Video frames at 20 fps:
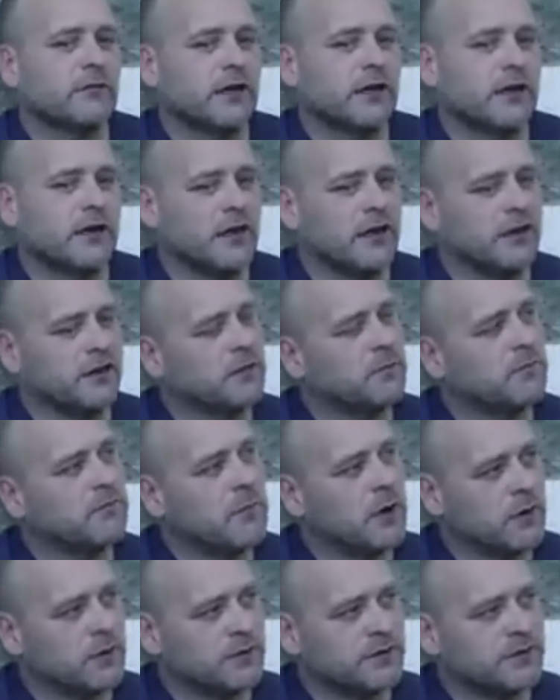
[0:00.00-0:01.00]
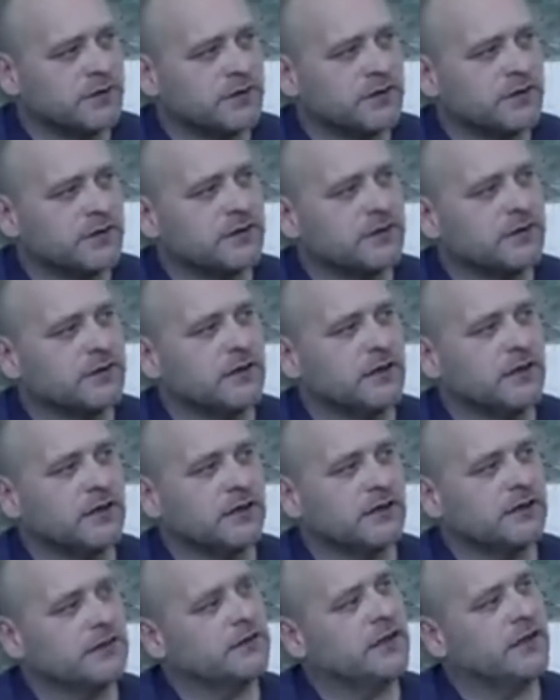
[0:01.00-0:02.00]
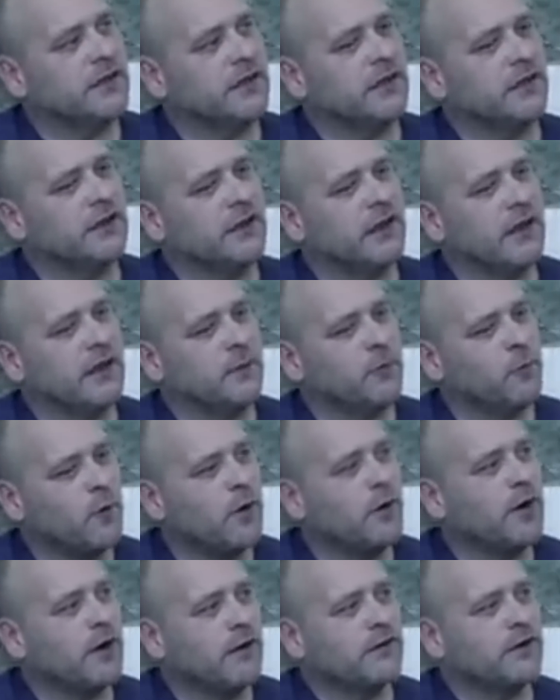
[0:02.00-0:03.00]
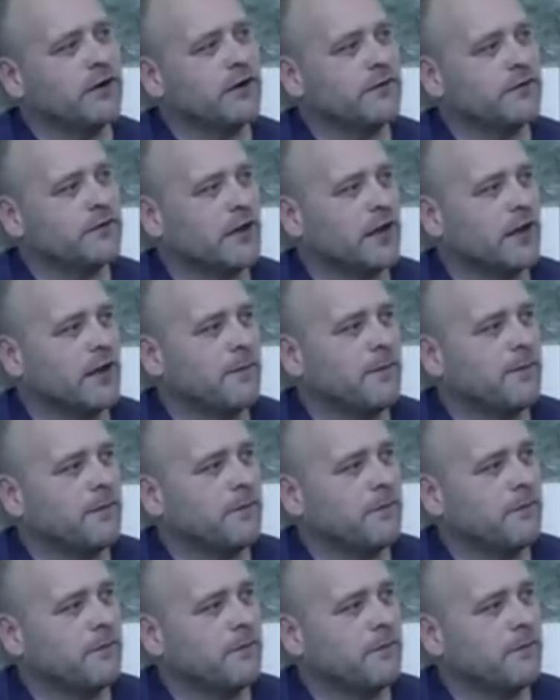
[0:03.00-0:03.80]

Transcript: at night the most is that I won't have enough time.